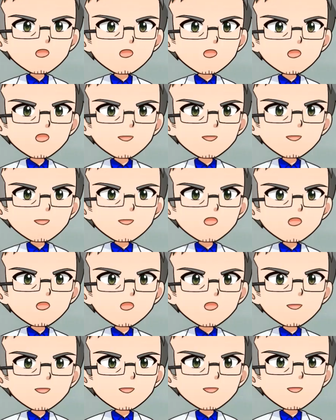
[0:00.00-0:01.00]
touch
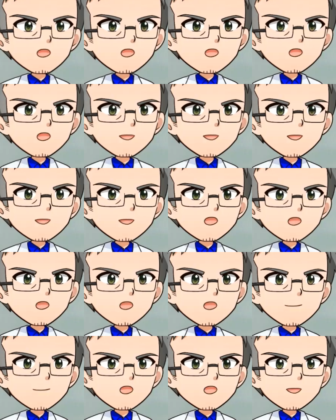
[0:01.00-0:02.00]
panel, or
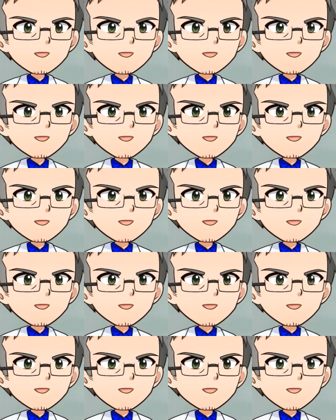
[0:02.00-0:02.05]
mouse.